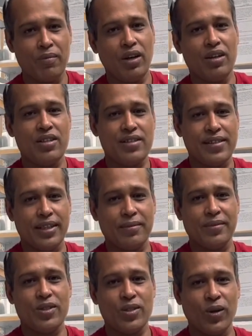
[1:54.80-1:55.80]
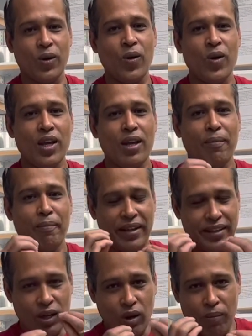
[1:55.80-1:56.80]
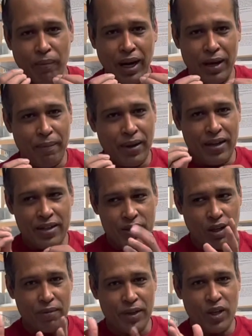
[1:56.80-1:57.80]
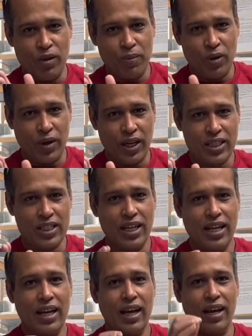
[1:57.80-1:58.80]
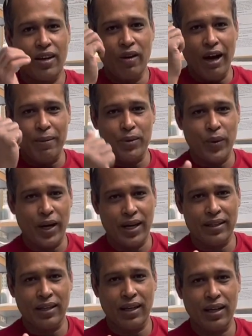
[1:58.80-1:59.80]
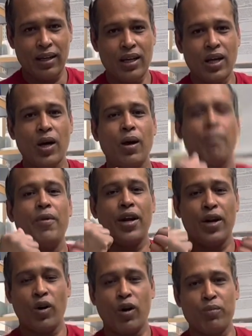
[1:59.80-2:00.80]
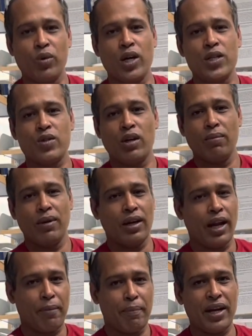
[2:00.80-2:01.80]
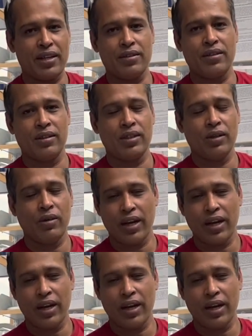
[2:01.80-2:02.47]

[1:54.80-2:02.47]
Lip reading: DCM. So methanol might be dissolving your product, and you have to add the very non-polar solvent like PET ether or